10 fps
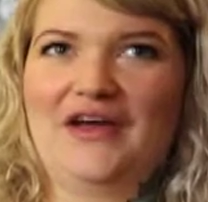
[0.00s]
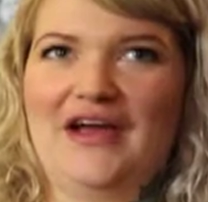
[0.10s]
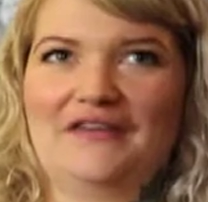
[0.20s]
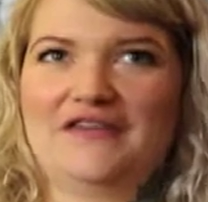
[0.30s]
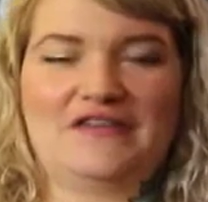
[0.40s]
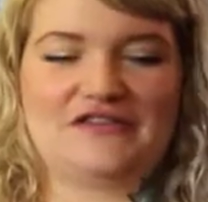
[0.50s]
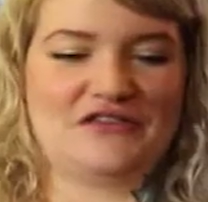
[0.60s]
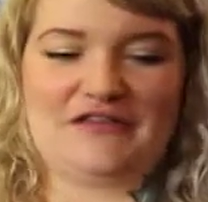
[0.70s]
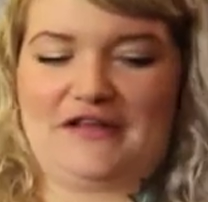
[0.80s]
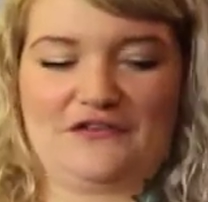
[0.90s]
And this is
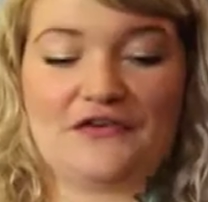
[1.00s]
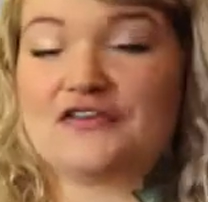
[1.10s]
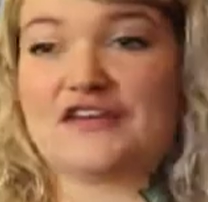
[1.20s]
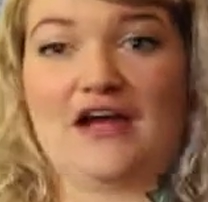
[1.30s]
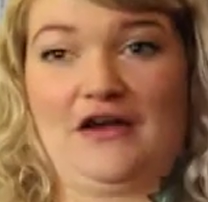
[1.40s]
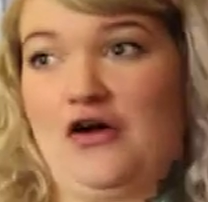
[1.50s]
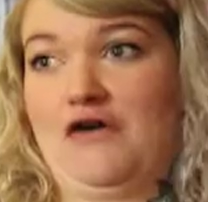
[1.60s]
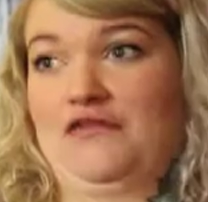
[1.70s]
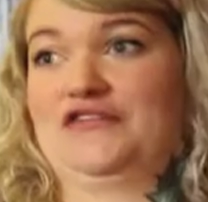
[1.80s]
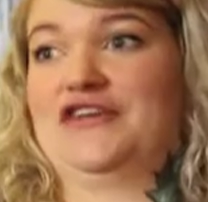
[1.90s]
just like the first time
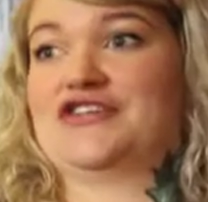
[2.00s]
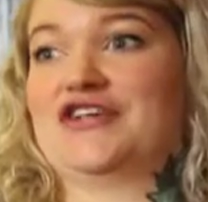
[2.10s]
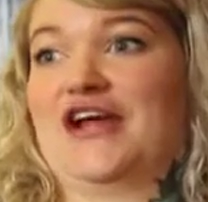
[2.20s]
conversation